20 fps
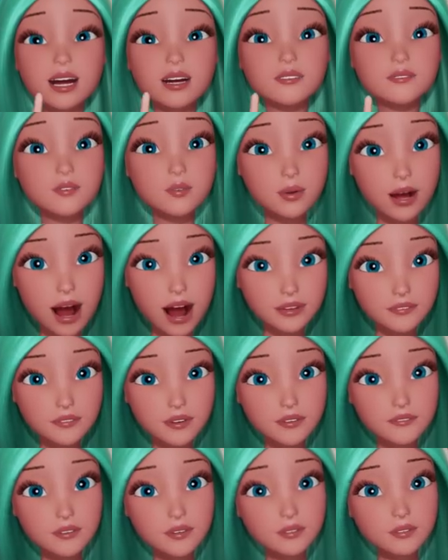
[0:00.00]
If you haven't
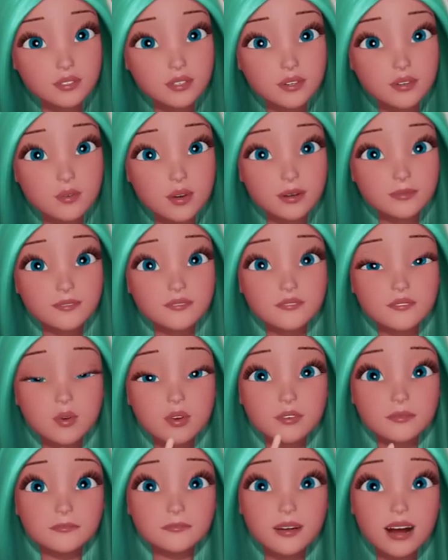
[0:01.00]
ever used a glue gun before,
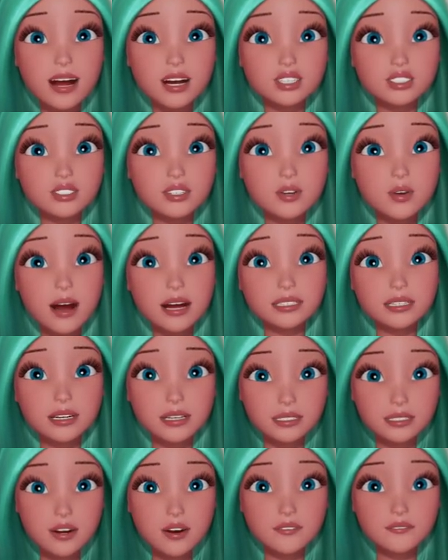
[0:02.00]
you make sure you ask an
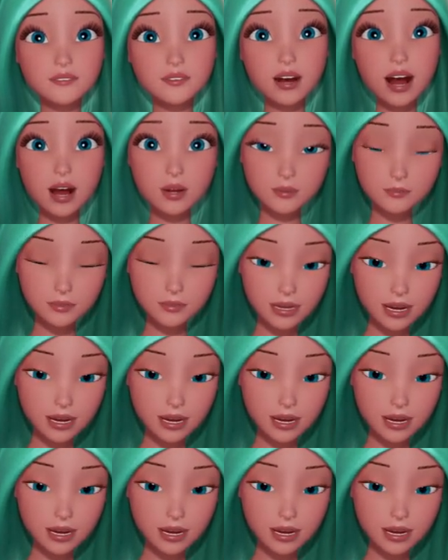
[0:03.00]
adult for help.